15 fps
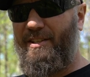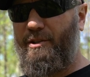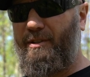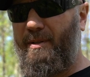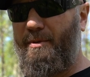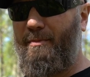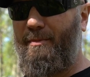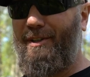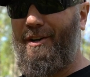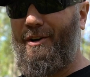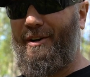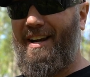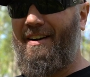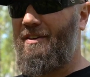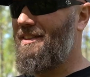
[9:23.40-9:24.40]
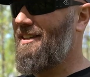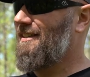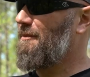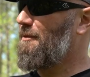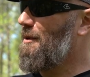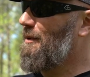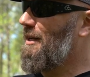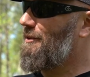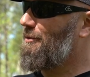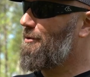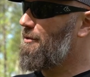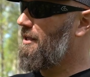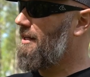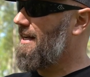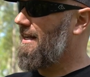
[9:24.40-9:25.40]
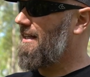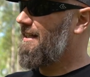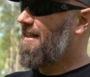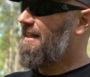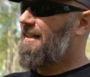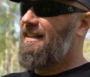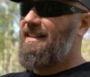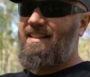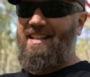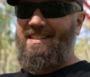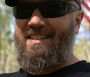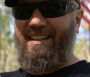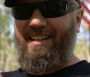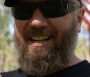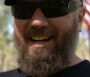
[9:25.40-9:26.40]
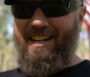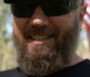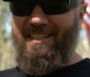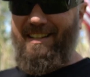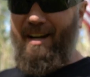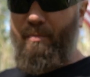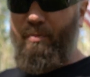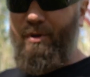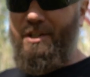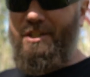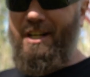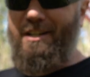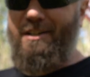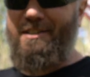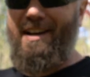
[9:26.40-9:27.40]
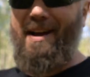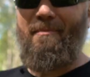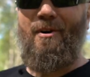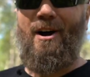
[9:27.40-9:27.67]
in the description below to everything that we went through today. That's it, guys. I appreciate your time